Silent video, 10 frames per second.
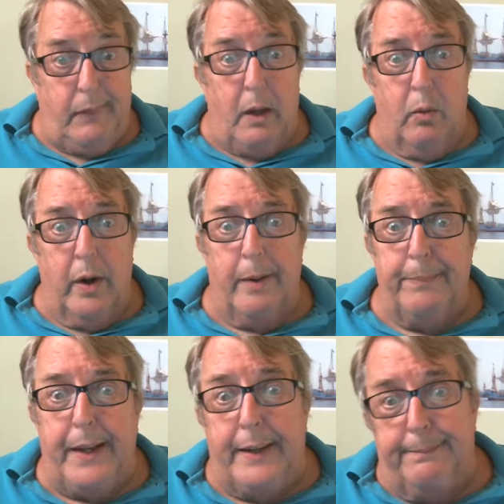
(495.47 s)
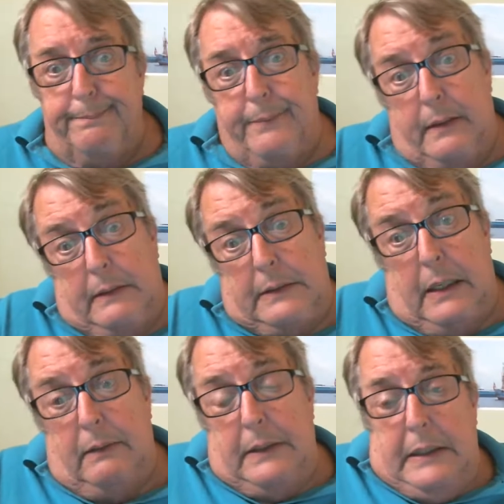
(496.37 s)
one of them did.
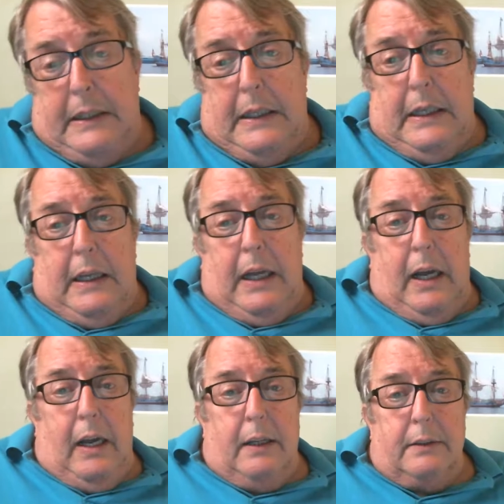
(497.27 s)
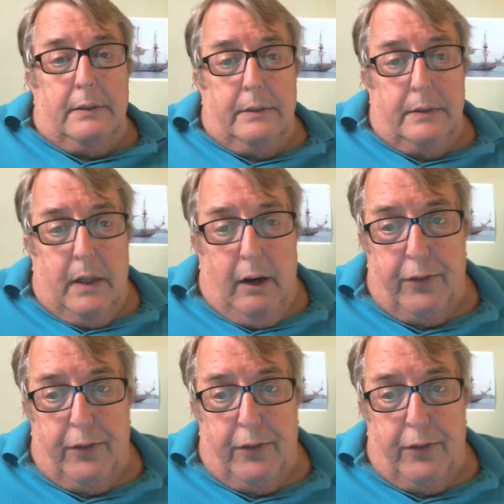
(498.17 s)
So our